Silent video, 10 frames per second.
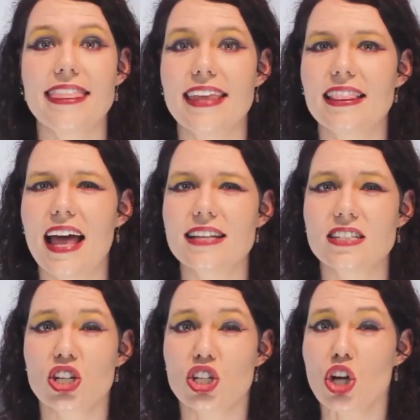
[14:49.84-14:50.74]
And their
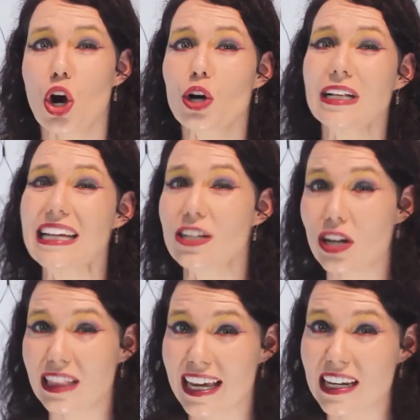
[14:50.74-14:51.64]
last, totally
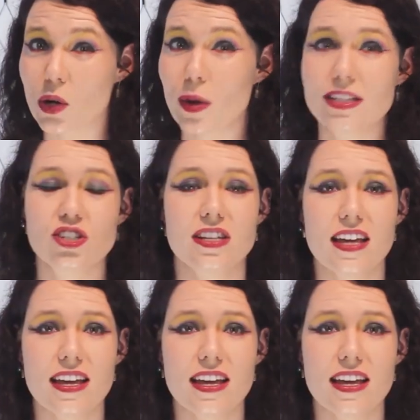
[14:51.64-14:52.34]
not leading question